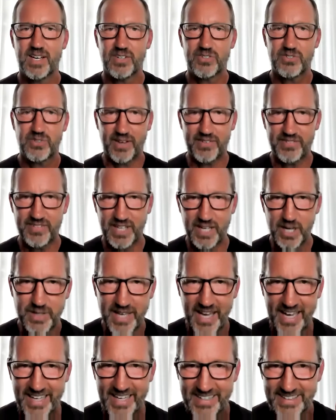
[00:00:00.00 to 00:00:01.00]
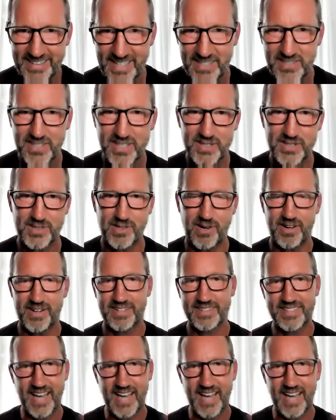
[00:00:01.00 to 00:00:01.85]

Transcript: So I said, okay, let's get started.